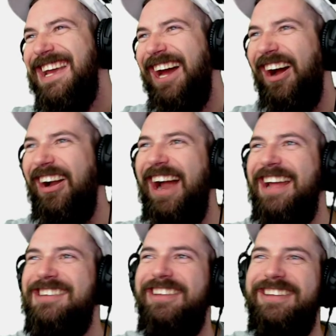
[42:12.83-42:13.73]
Alright,
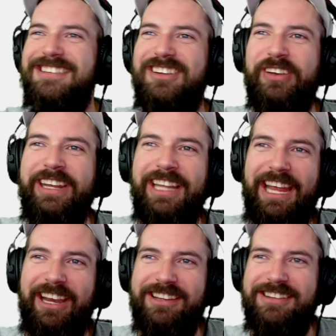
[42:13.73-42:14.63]
so this green
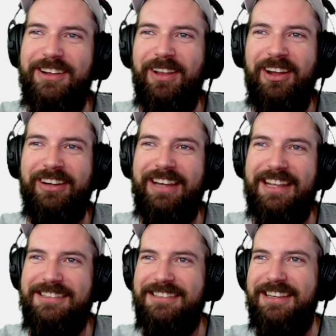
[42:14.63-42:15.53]
layer is no longer
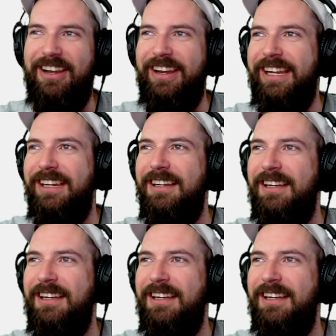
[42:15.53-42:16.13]
necessary.